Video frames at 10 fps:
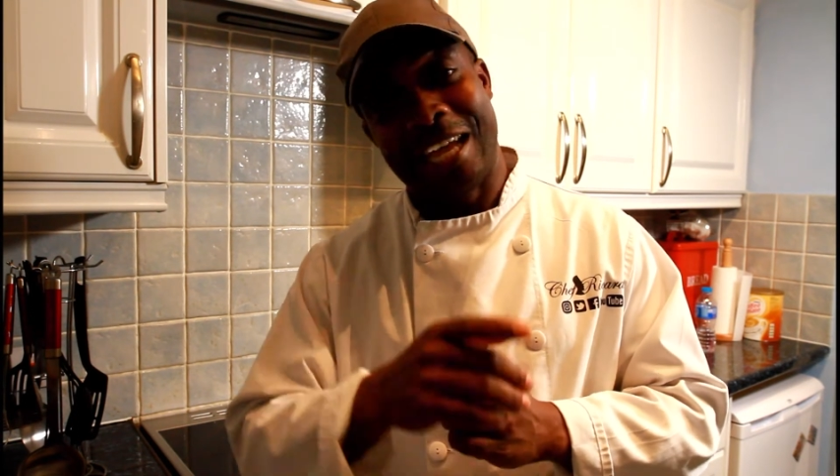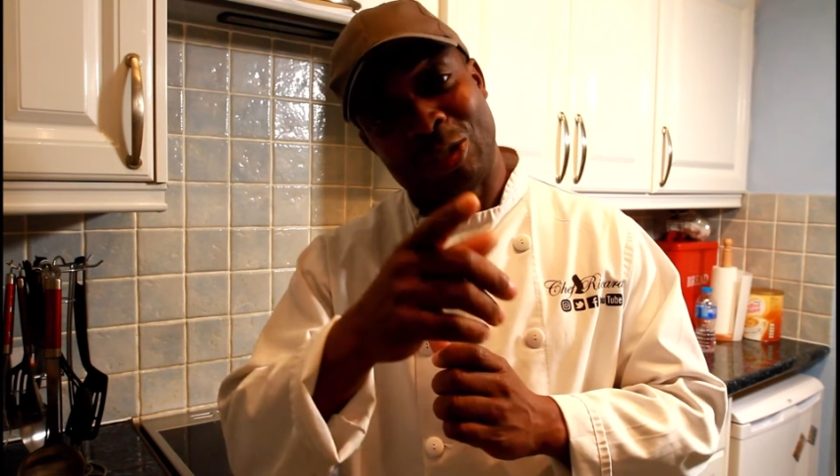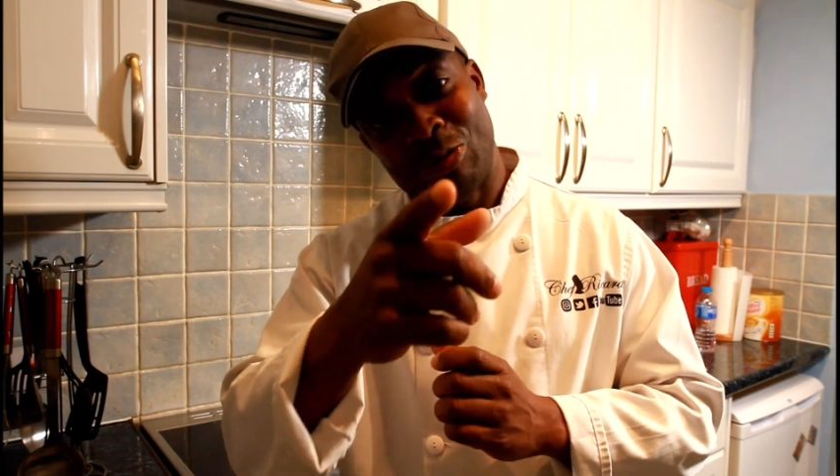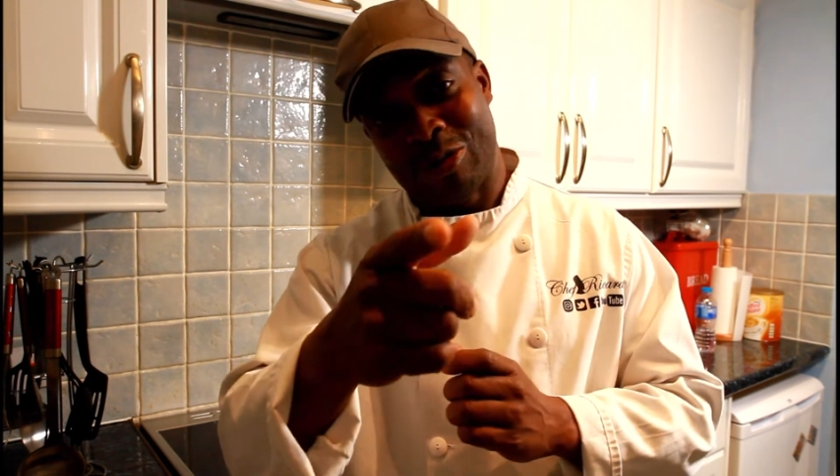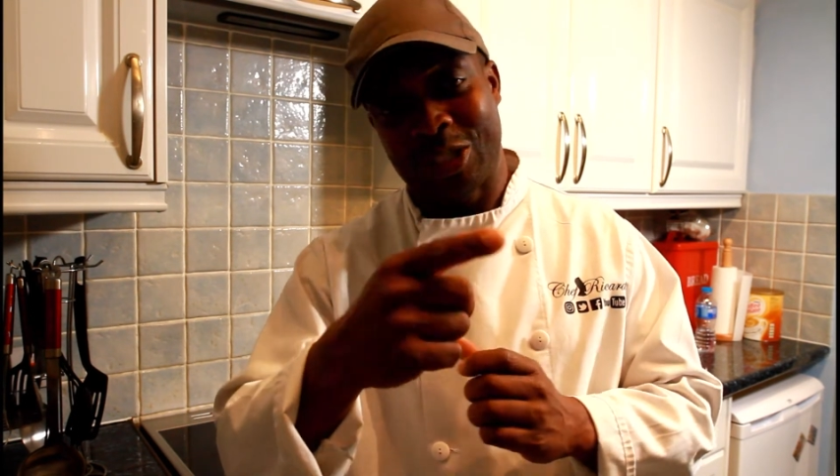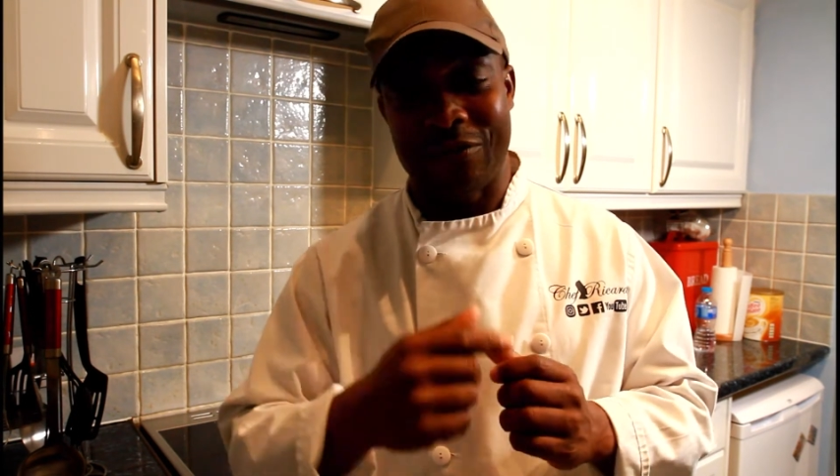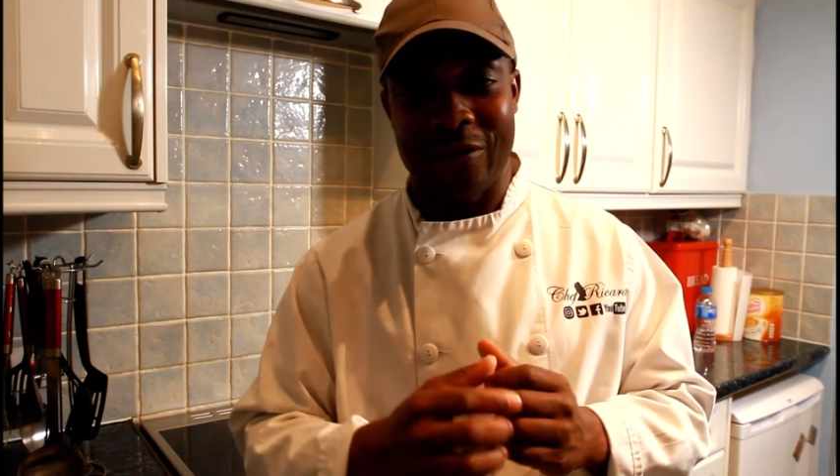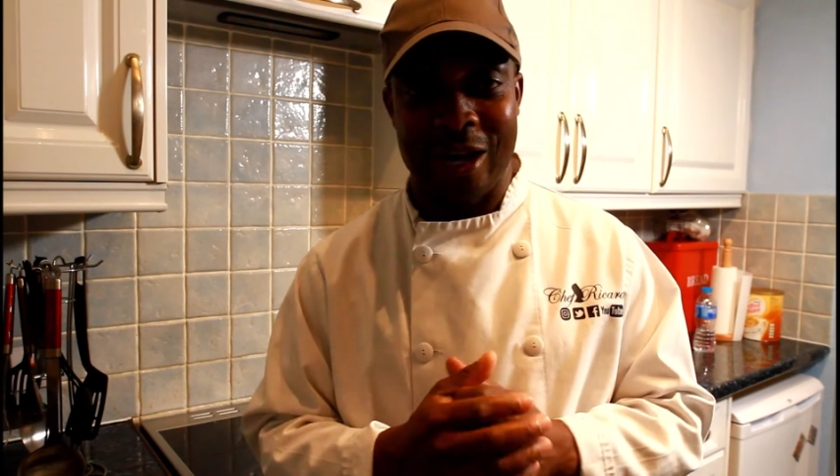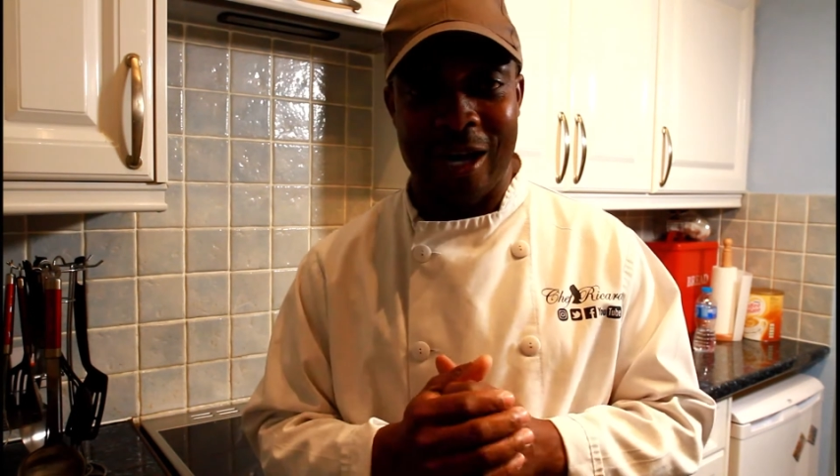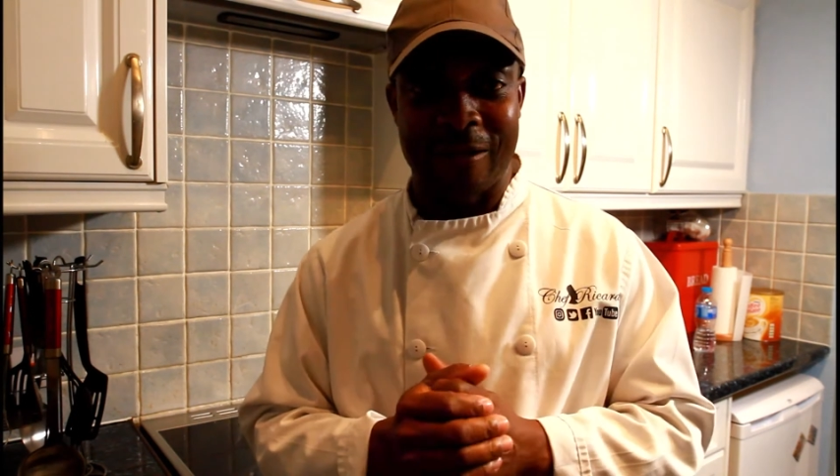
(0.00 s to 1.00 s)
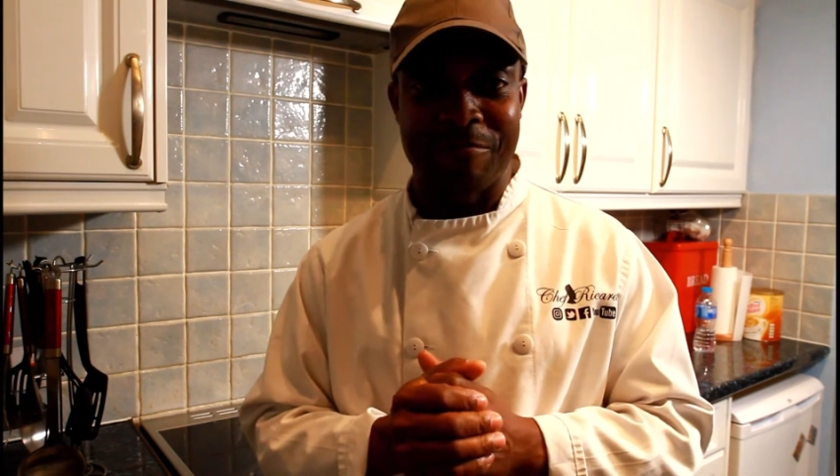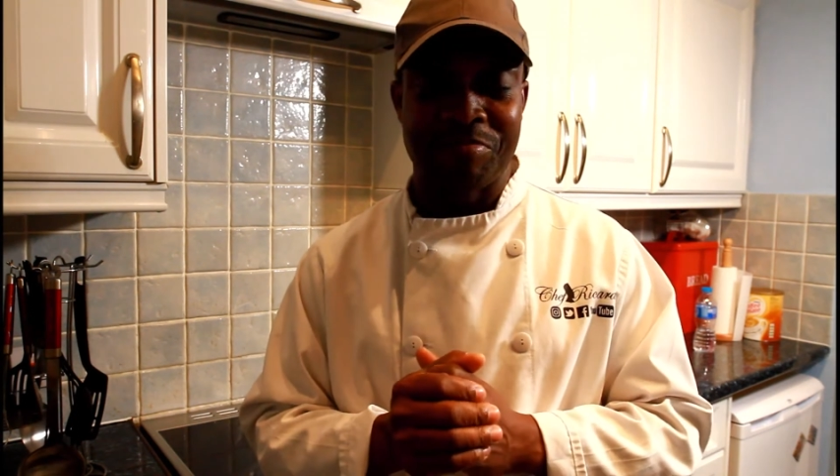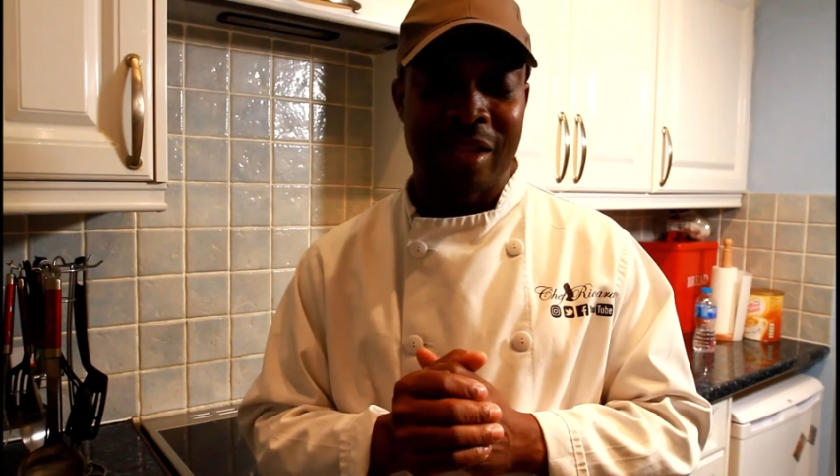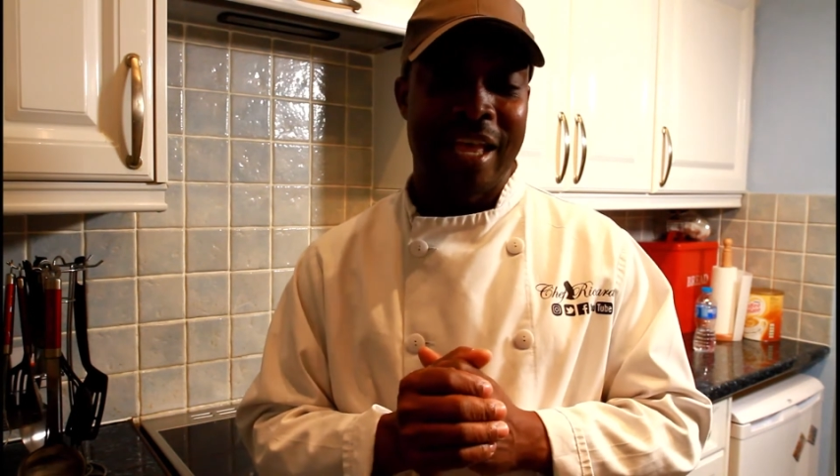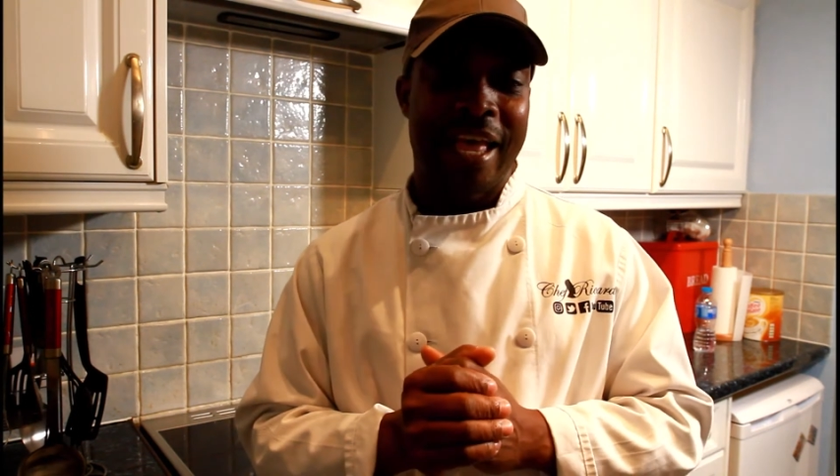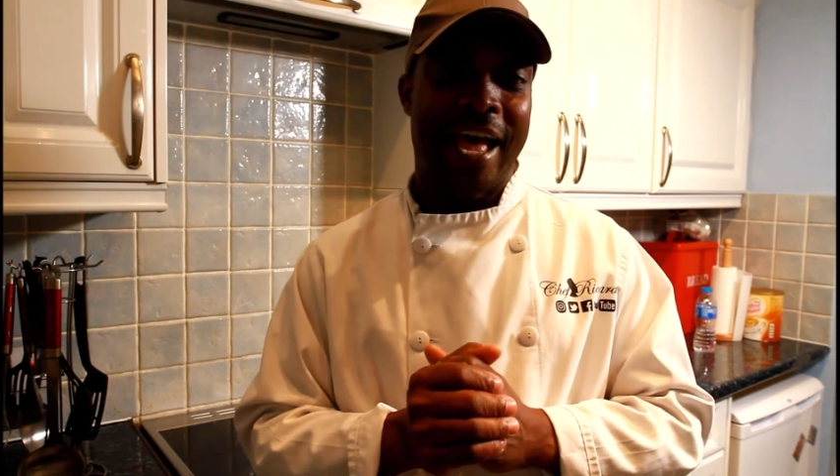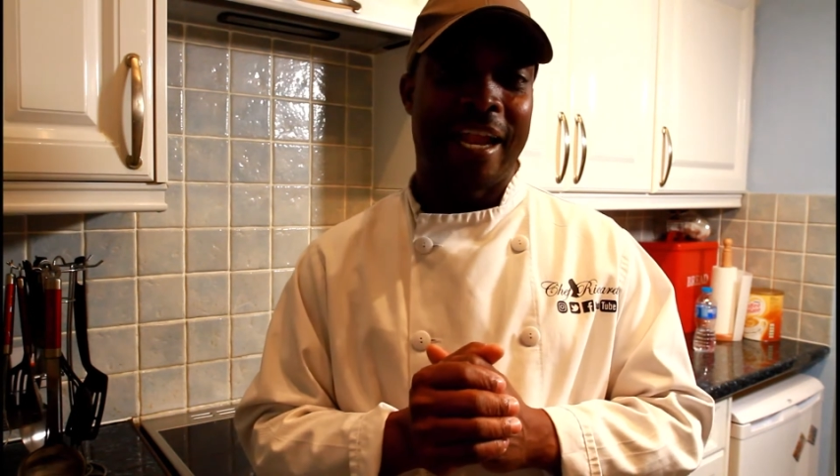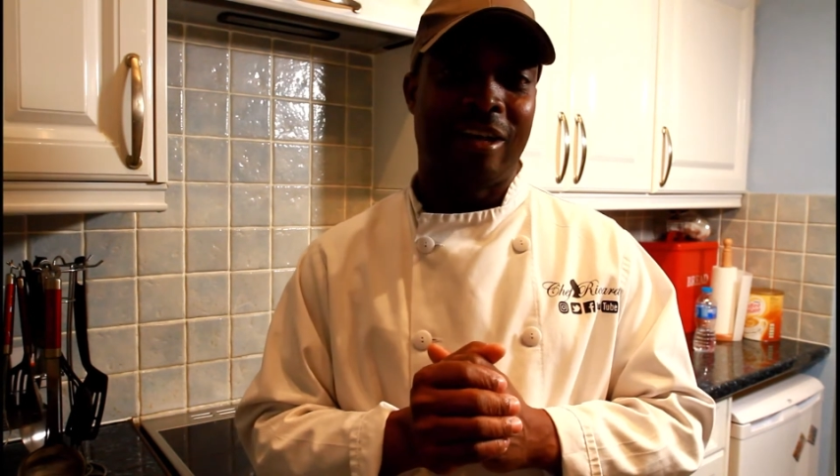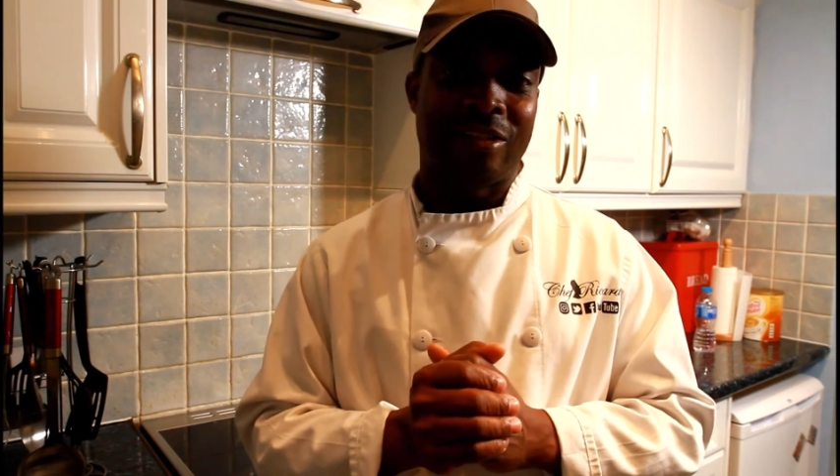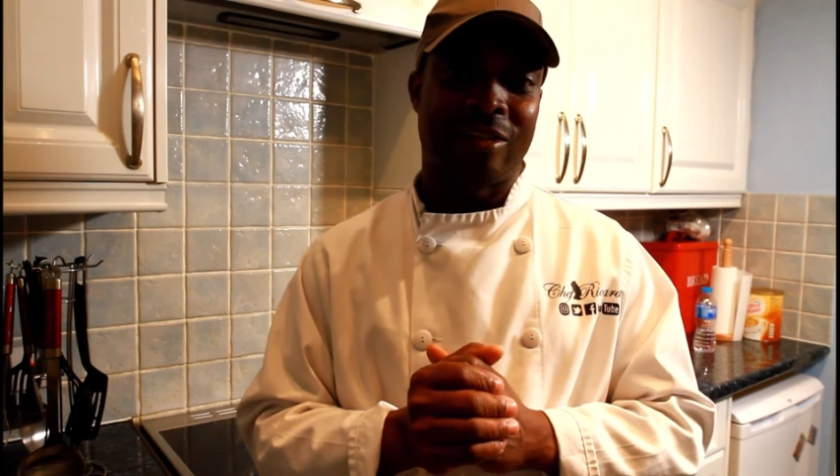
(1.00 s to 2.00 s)
tuned with chef ricardo and
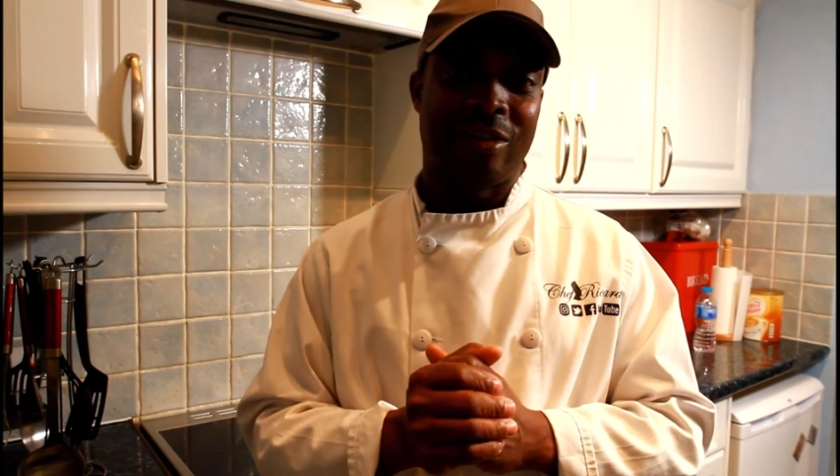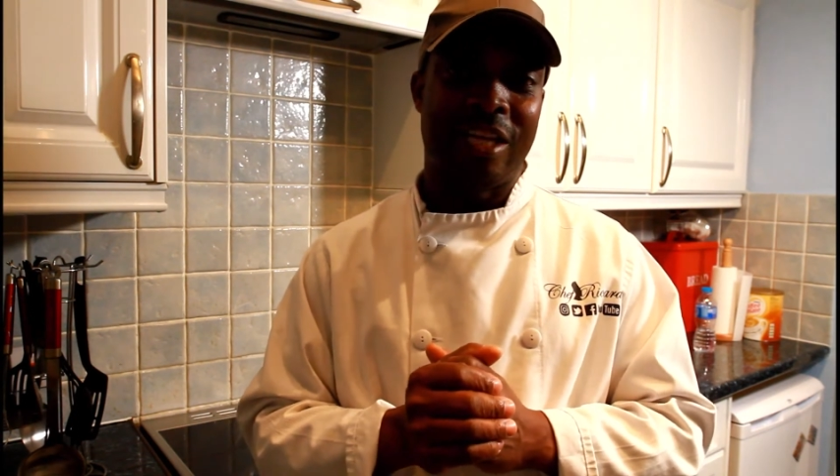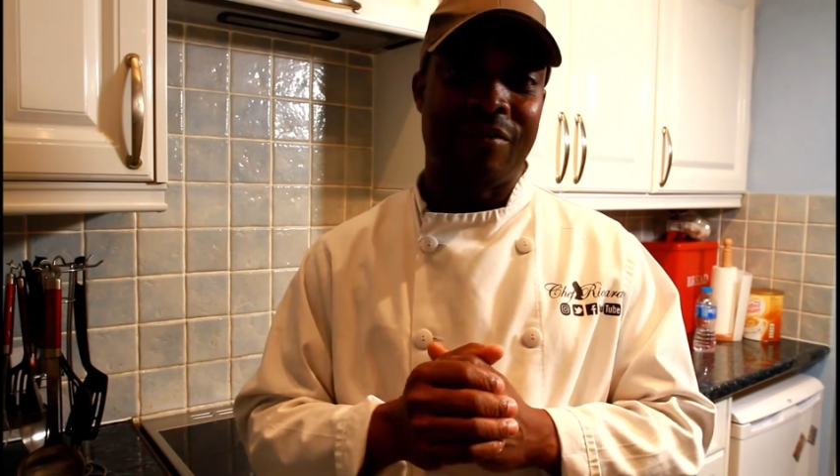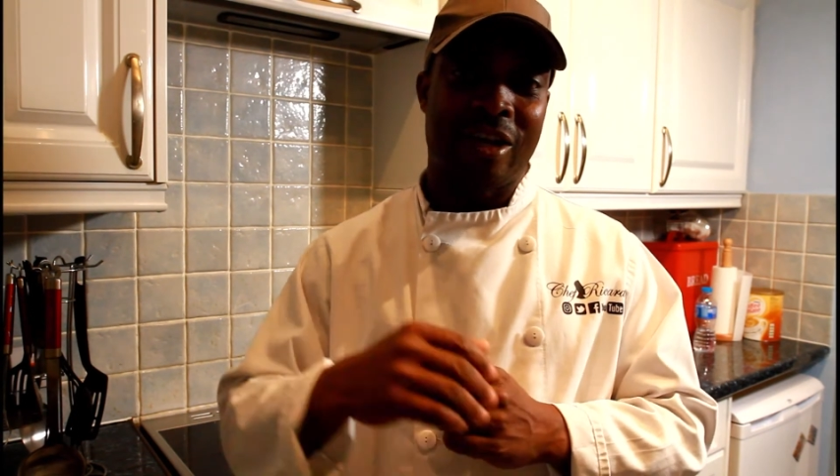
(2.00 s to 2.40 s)
also leave a